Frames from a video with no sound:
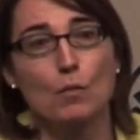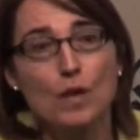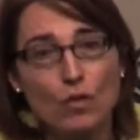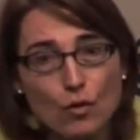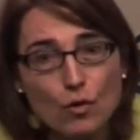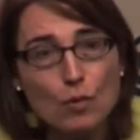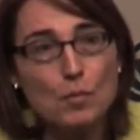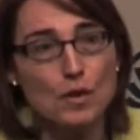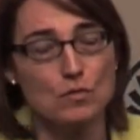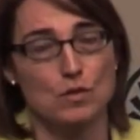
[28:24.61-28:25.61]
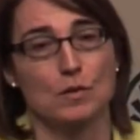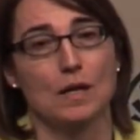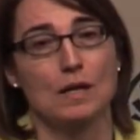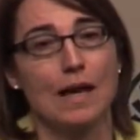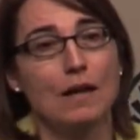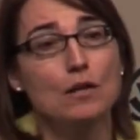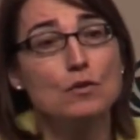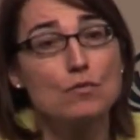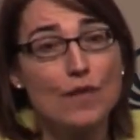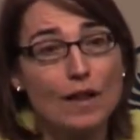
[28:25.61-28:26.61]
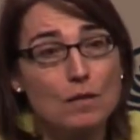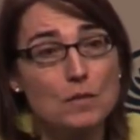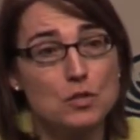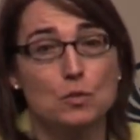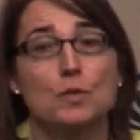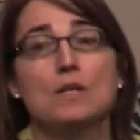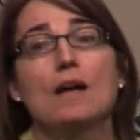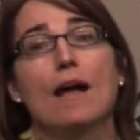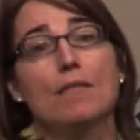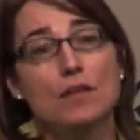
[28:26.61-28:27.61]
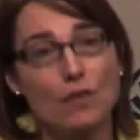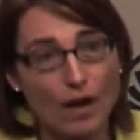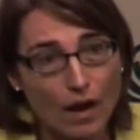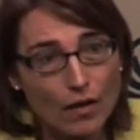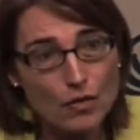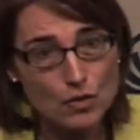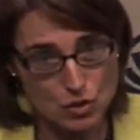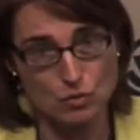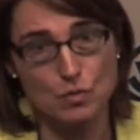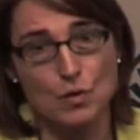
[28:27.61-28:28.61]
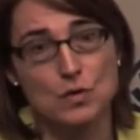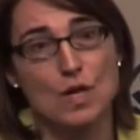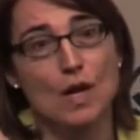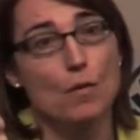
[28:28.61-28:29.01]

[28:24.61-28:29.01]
With whom are you doing it? How do your development tools and then your other tools,